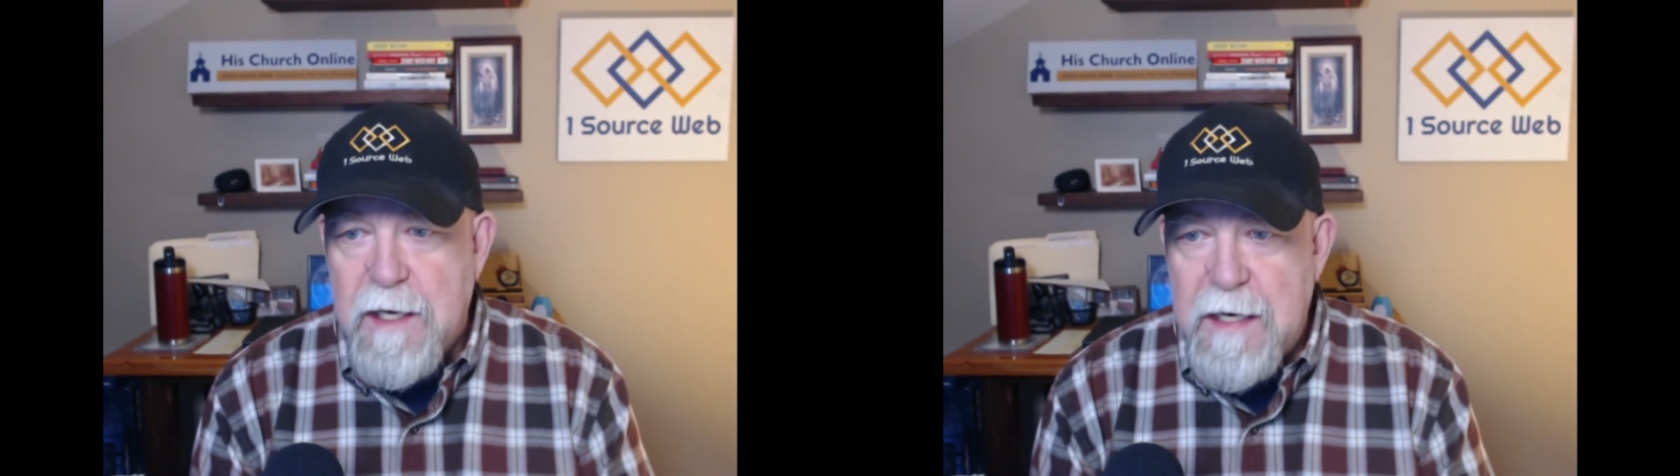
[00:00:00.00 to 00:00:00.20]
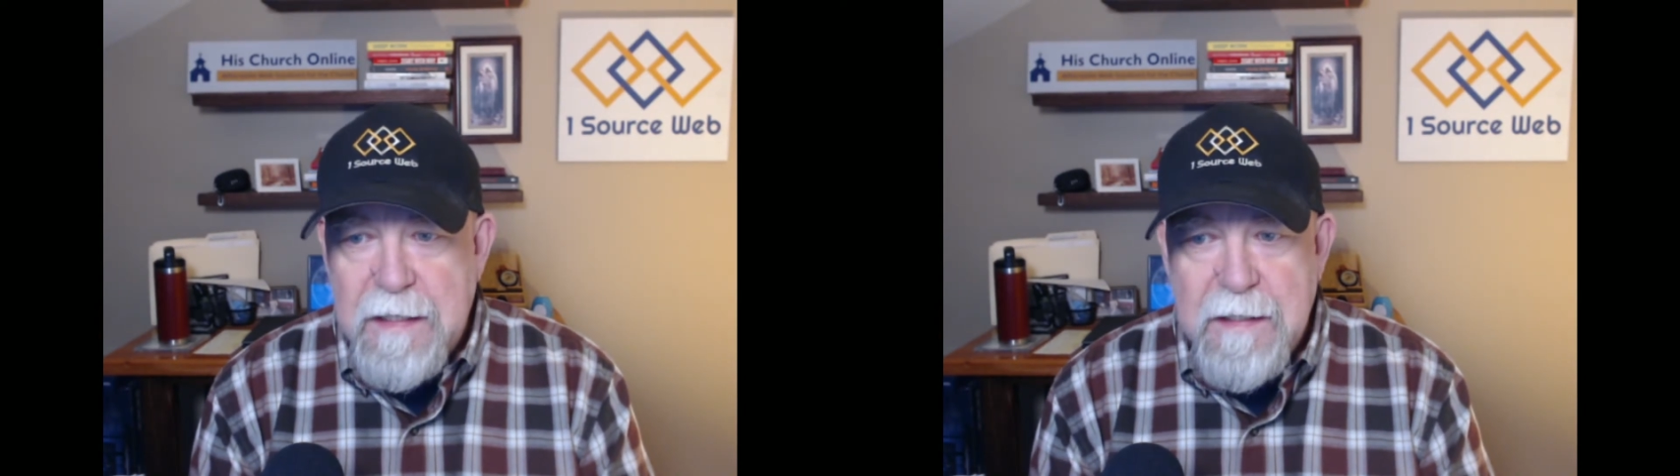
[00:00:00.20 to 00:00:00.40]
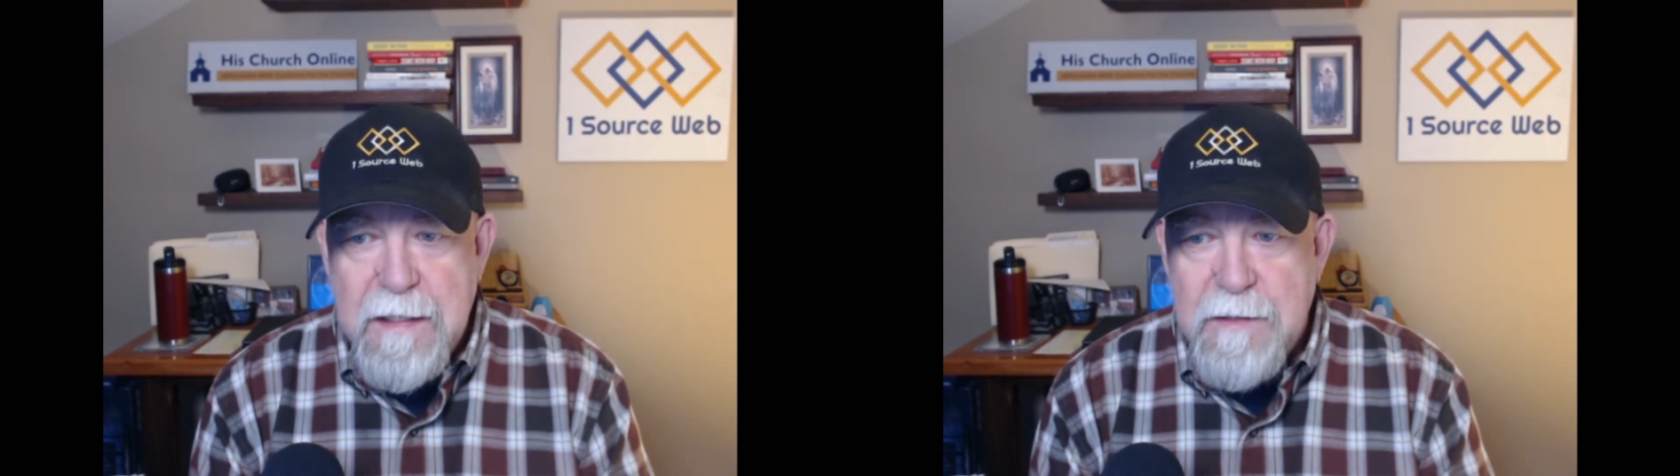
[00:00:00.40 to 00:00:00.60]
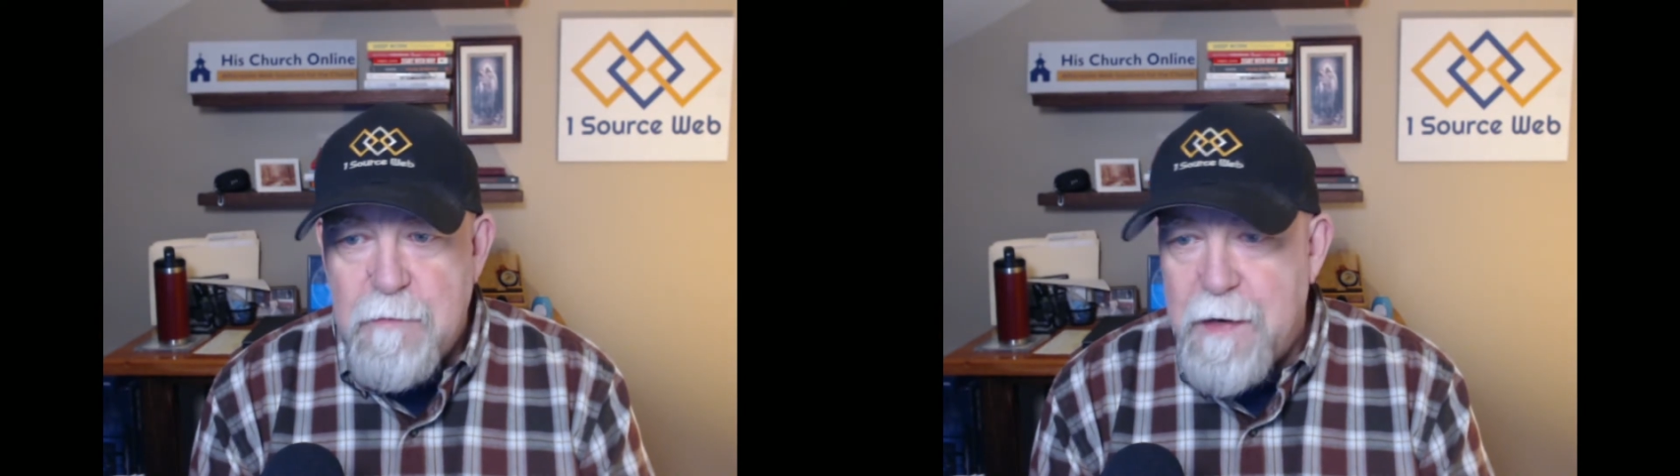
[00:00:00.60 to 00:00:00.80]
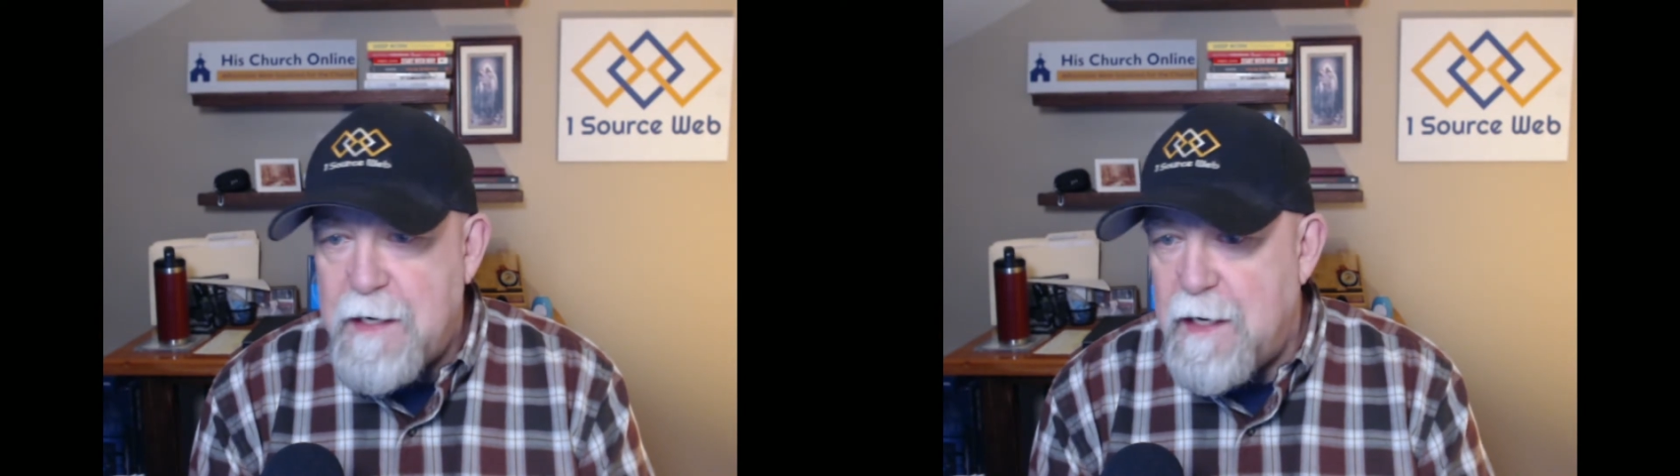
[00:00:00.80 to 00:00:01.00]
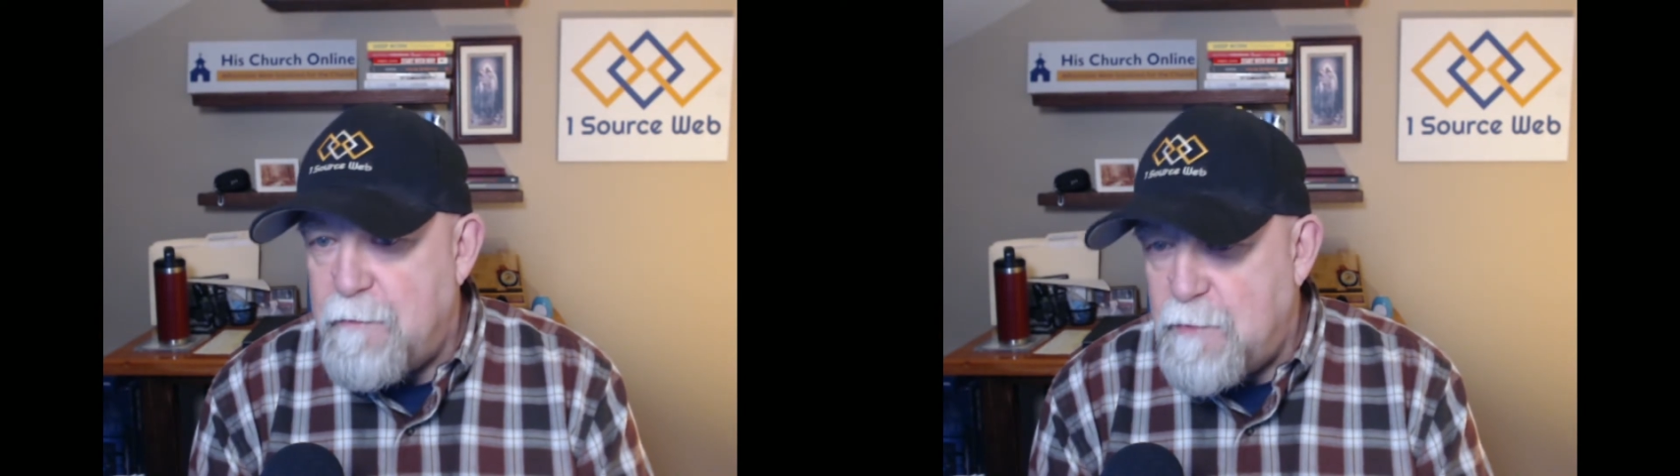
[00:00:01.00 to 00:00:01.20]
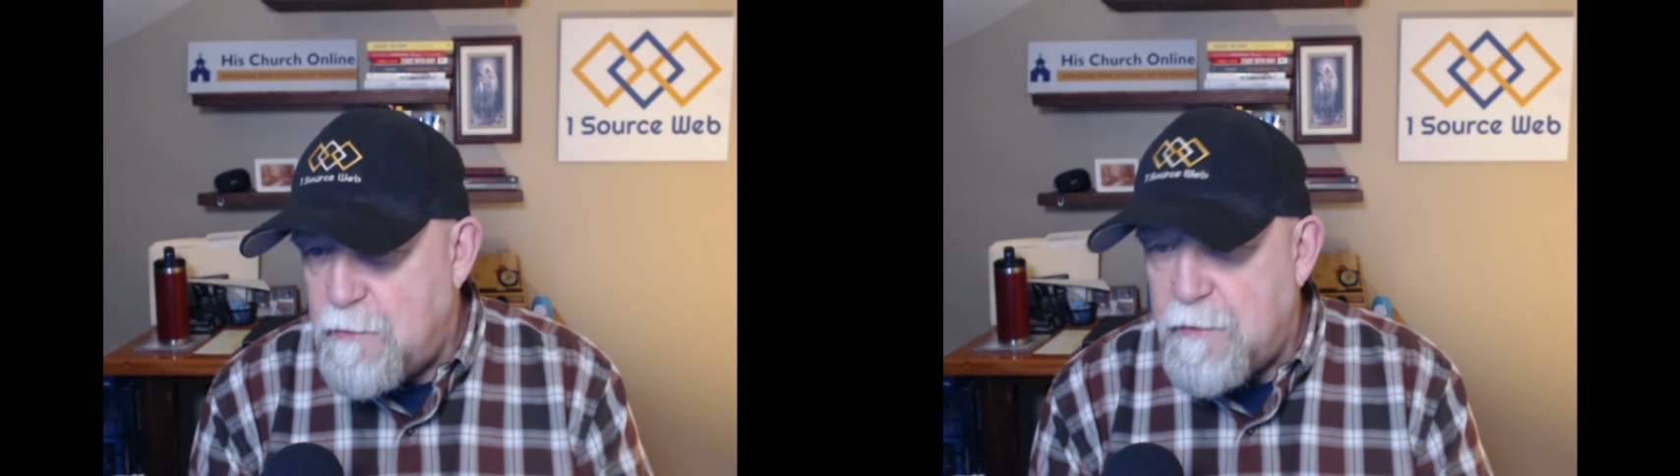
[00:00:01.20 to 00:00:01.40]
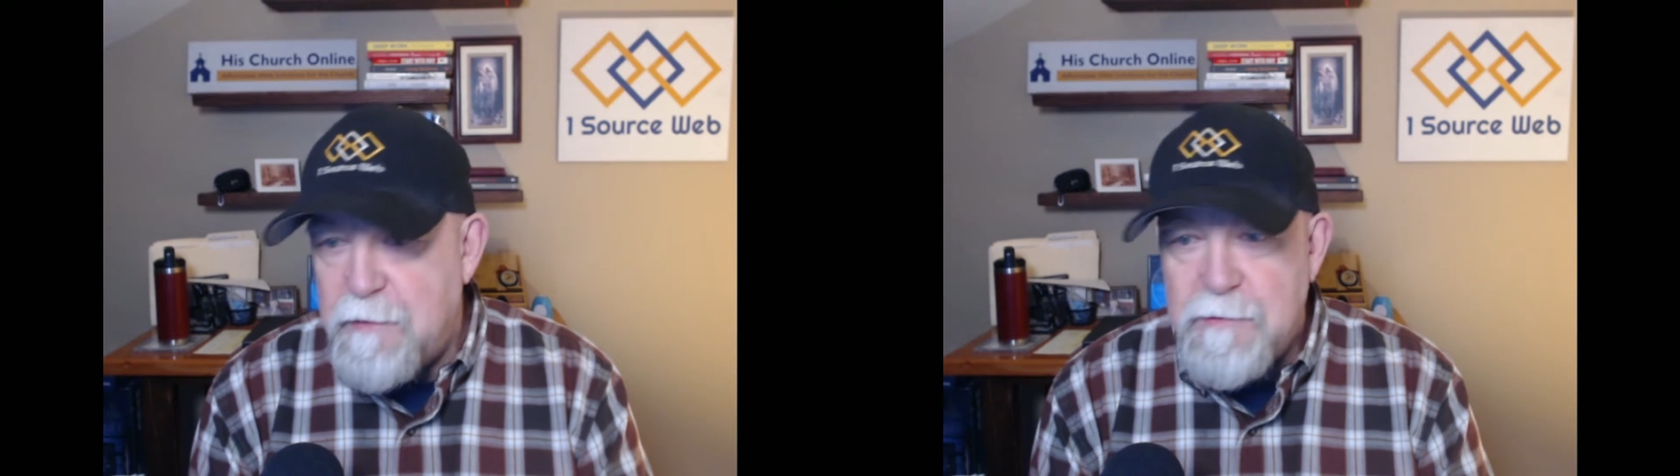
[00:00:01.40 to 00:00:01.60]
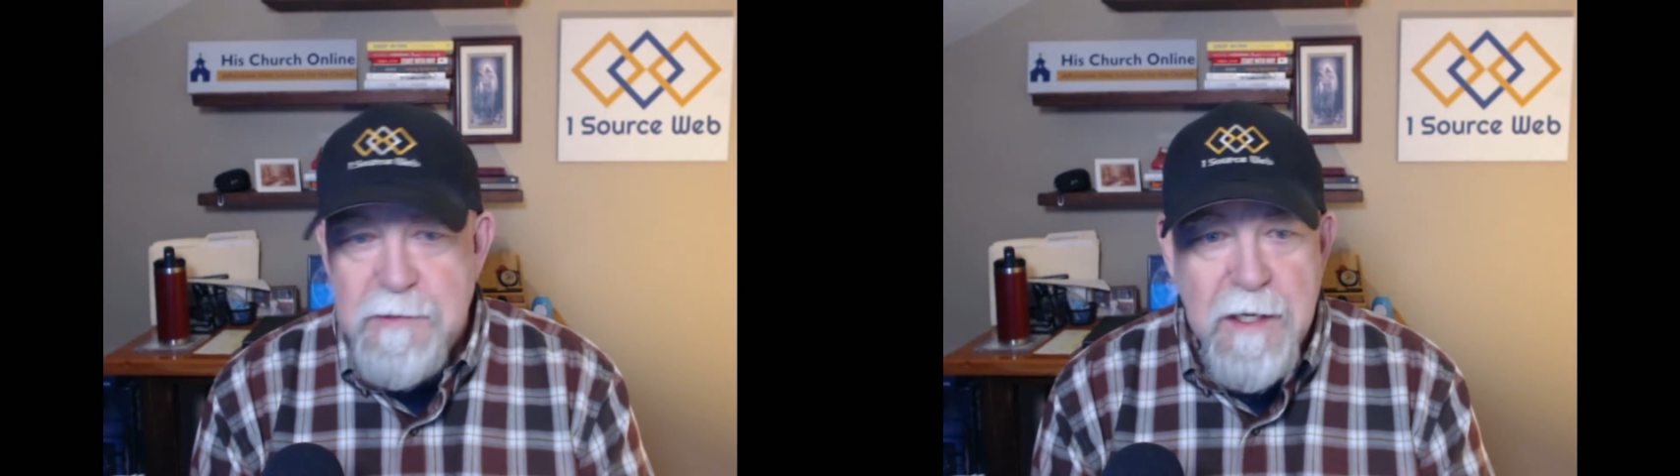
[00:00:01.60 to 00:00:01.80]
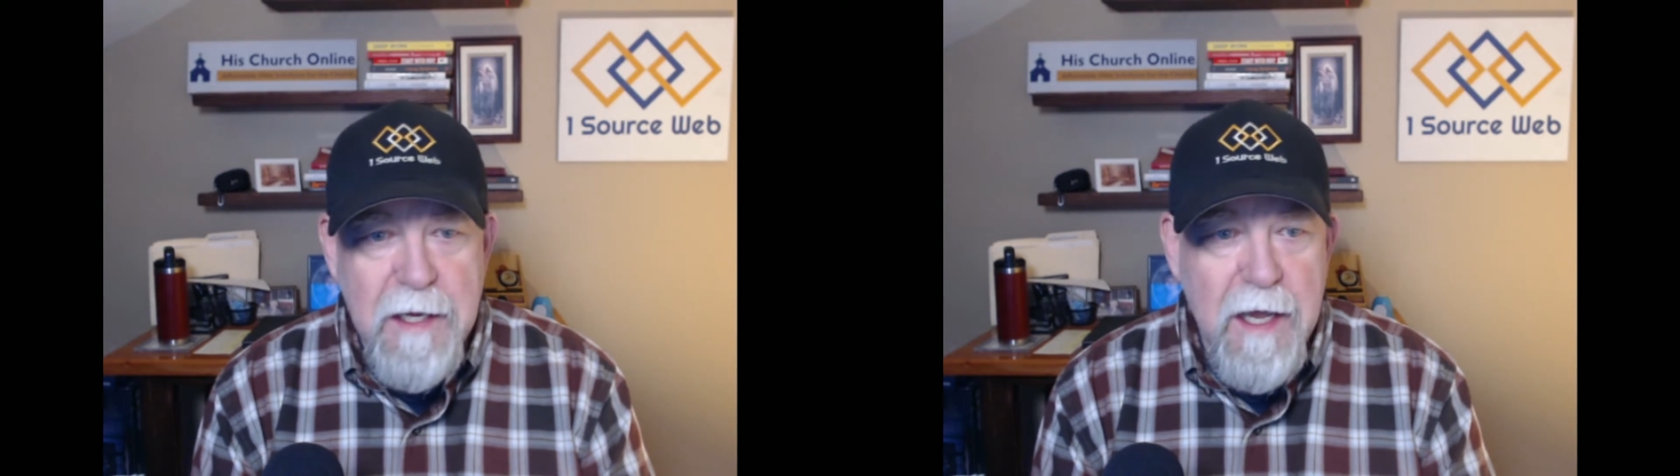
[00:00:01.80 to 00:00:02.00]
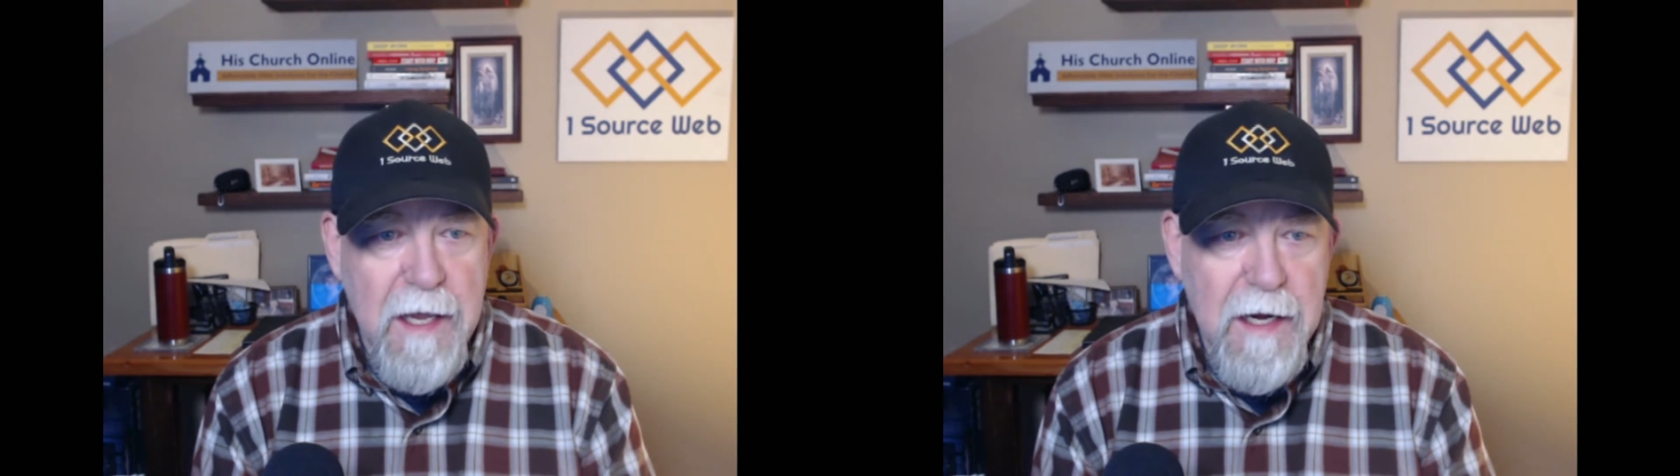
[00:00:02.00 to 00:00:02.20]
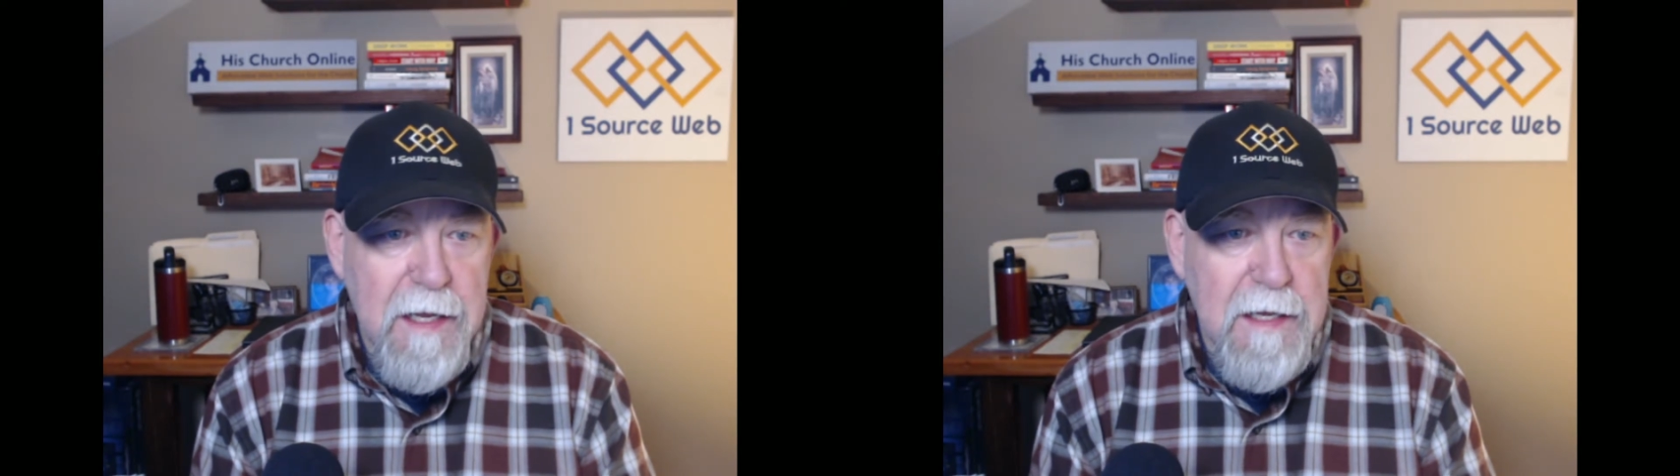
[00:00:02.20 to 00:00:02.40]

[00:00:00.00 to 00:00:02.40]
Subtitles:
connecting the domain name to the hosting and